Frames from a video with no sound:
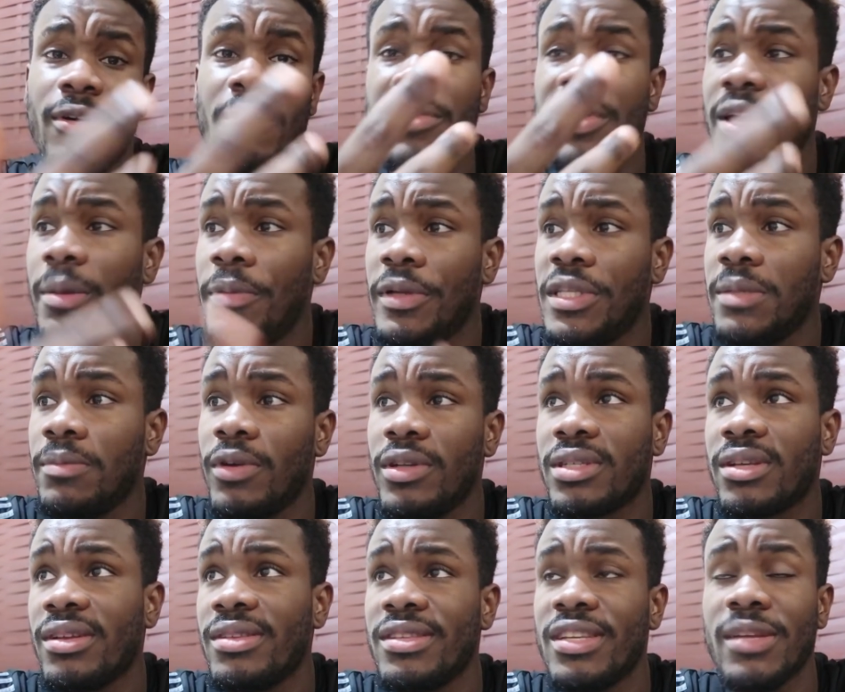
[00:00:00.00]
For me, I pretty
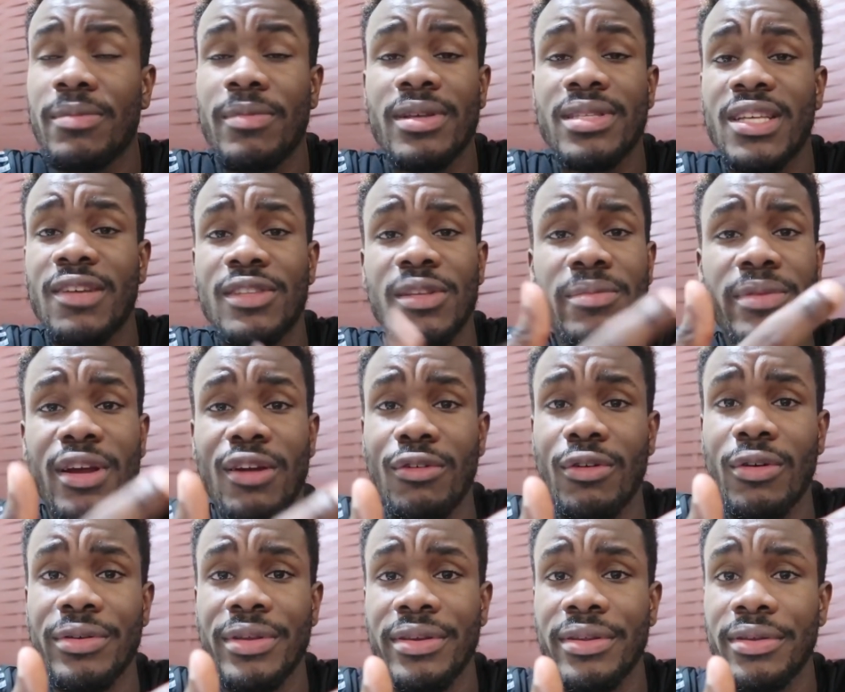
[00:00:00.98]
much consider myself to be a
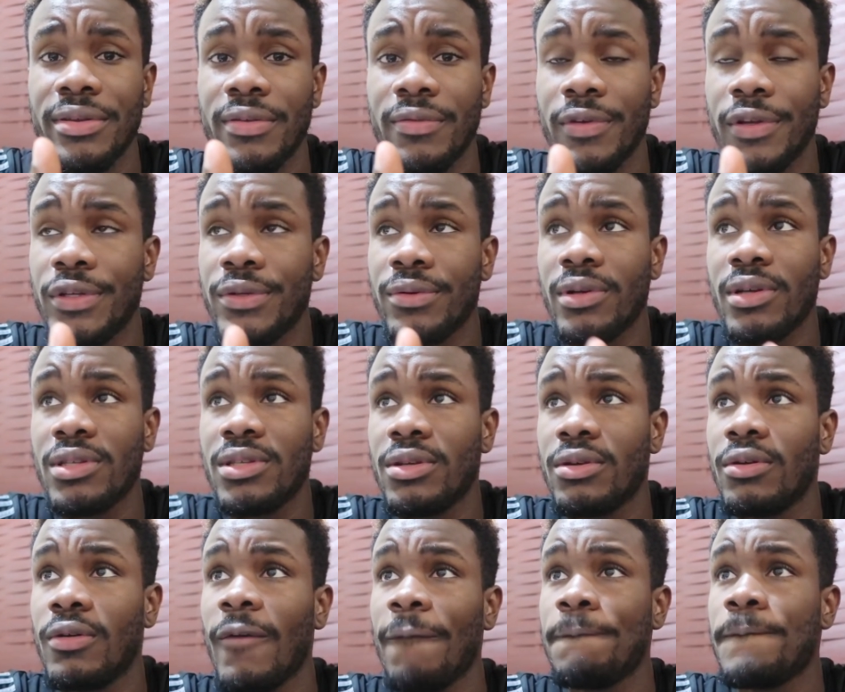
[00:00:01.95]
rounded individual.
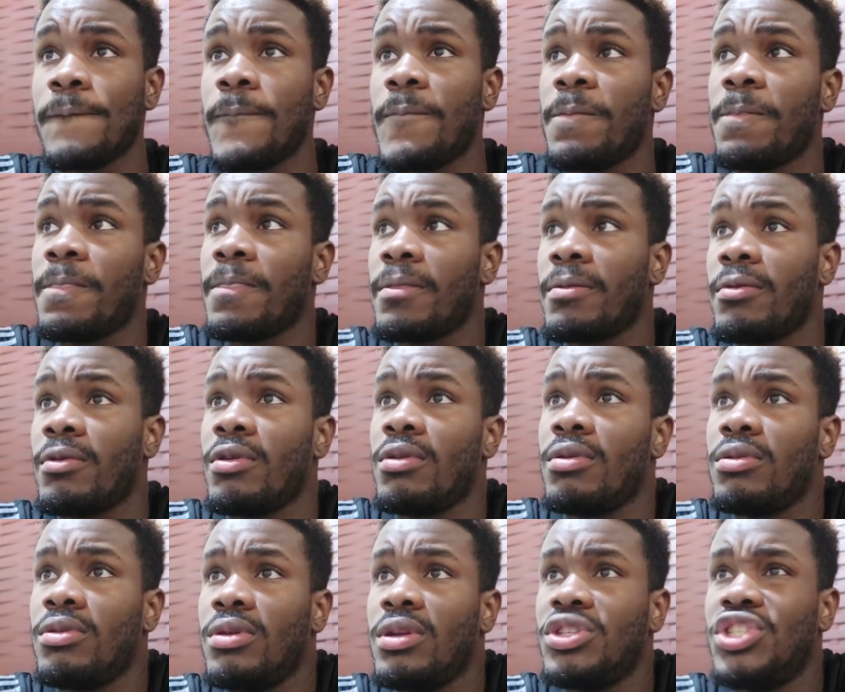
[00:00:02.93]
So
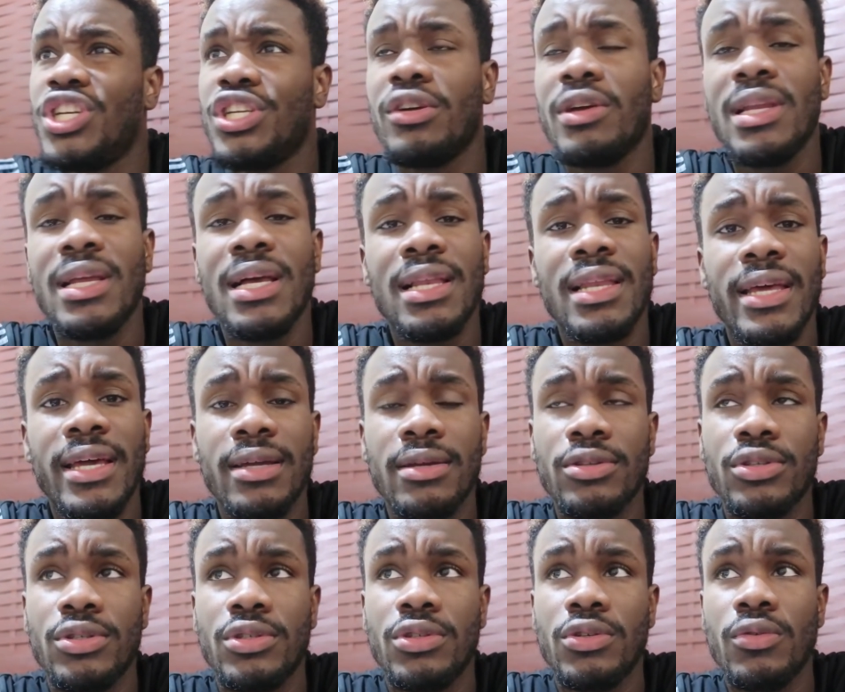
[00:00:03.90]
generally, I
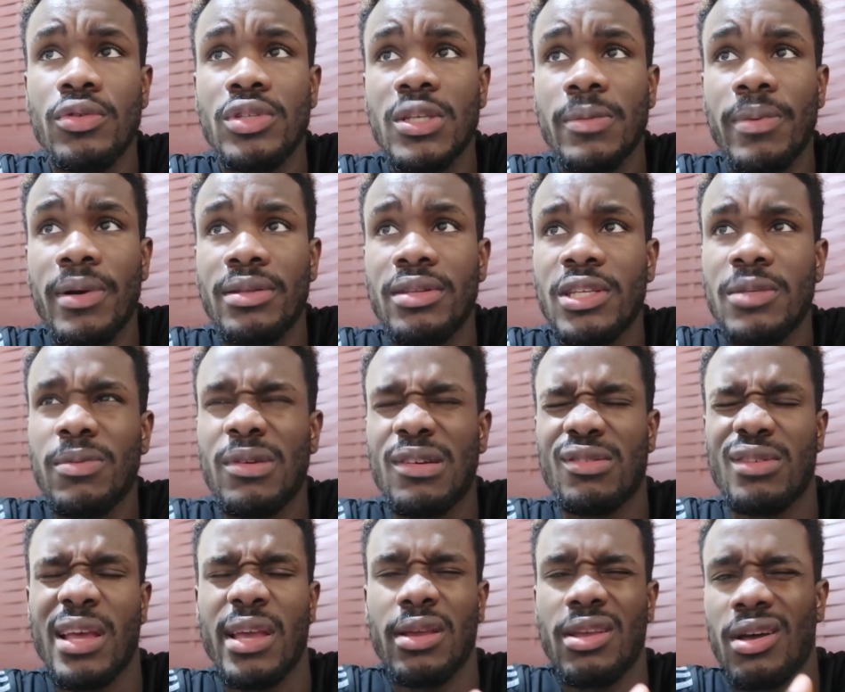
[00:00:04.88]
like juicy patties,
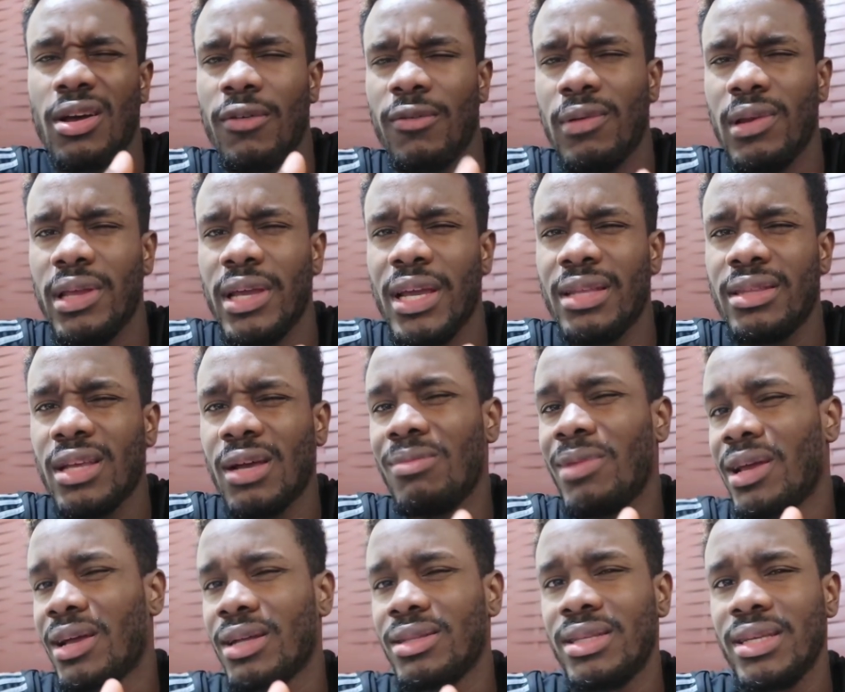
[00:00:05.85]
but like of late, I'm
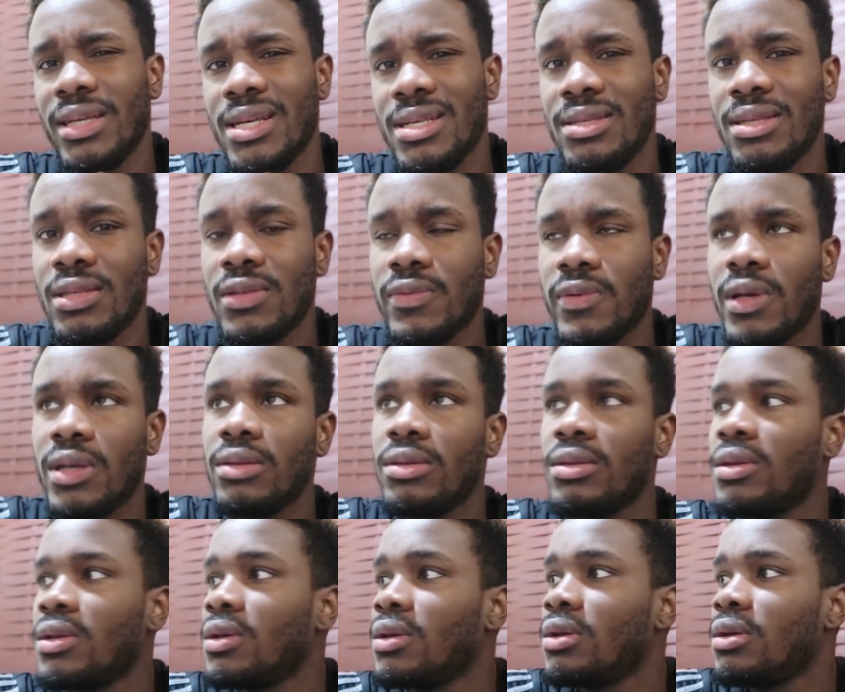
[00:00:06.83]
like a Tastees fan.